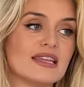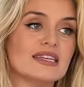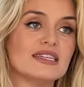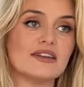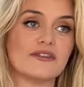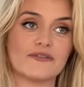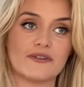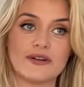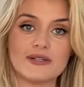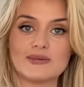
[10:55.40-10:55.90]

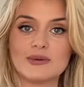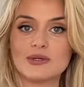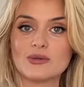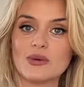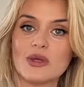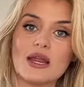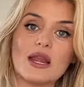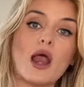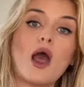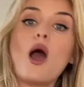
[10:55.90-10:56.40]
difference
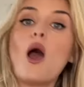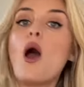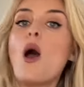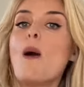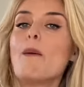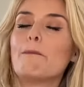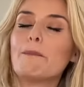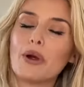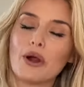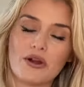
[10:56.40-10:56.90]
between
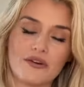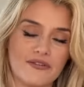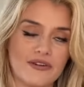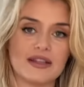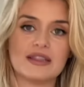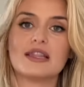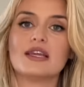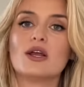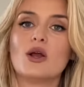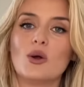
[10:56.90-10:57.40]

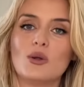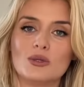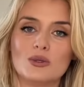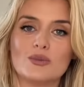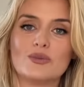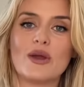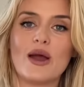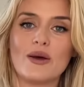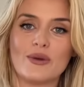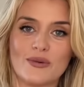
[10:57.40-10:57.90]
perfectly golden
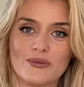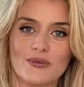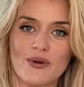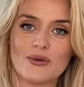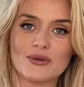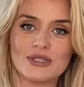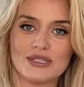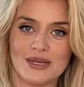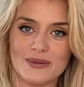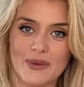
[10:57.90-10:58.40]
brown
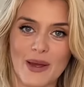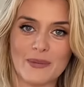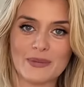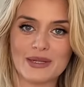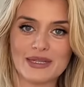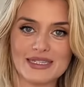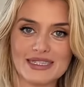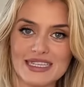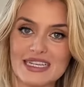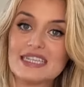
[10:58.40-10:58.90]
roasted
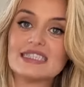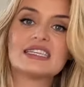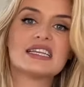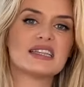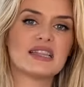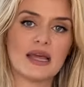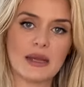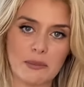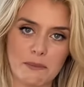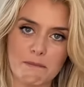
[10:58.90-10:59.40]
pumpkin seeds and
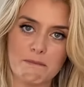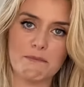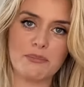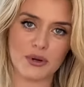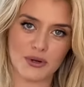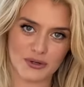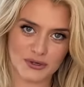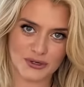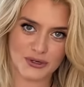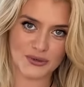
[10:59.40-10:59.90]
like
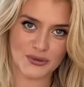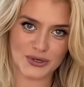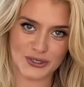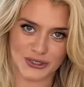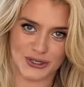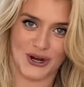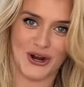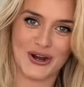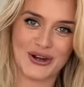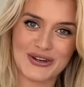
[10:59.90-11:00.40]
burned to a
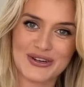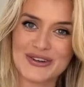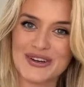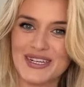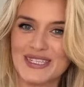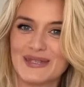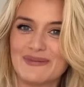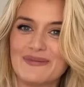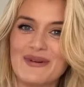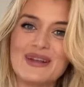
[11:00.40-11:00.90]
char
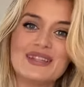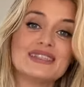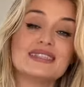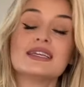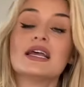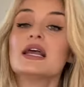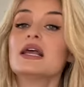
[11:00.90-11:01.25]
crisp ones